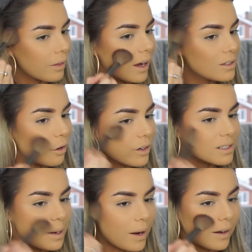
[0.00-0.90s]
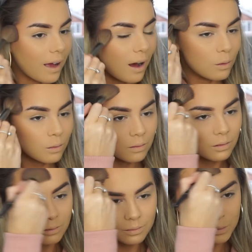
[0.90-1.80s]
That is honestly blending out
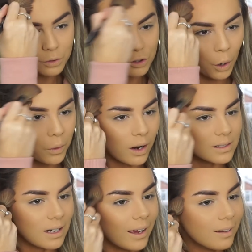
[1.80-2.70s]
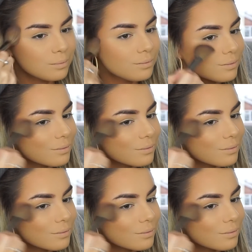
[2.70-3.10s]
so nicely.